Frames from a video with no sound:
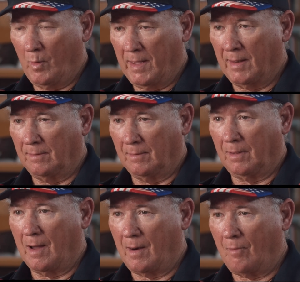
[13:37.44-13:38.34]
we
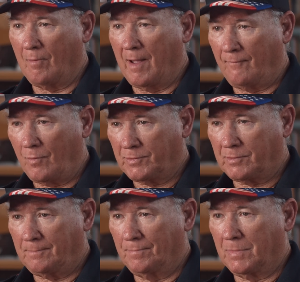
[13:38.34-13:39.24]
had got our
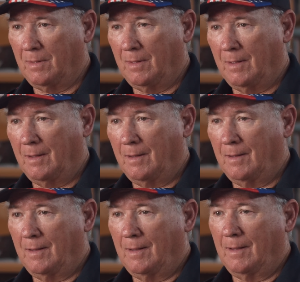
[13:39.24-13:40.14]
rifles,
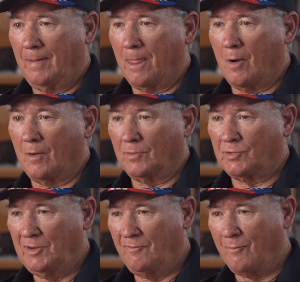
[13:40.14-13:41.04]
our
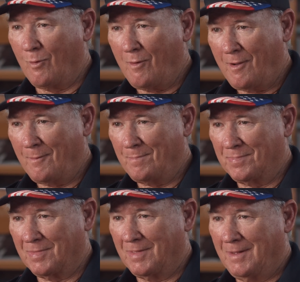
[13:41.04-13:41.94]
C4,
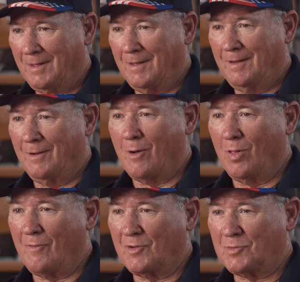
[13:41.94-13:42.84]

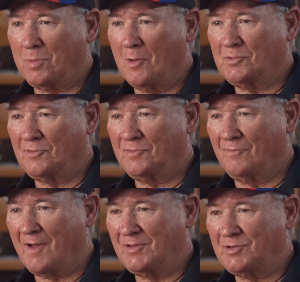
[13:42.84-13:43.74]
all of our explosive
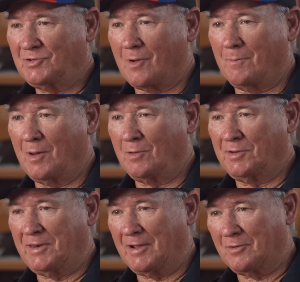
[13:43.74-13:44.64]
devices, our metal
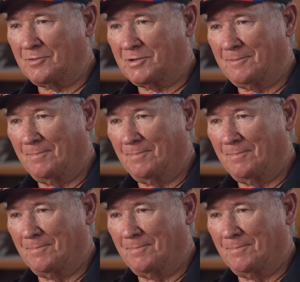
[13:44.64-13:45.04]
detectors,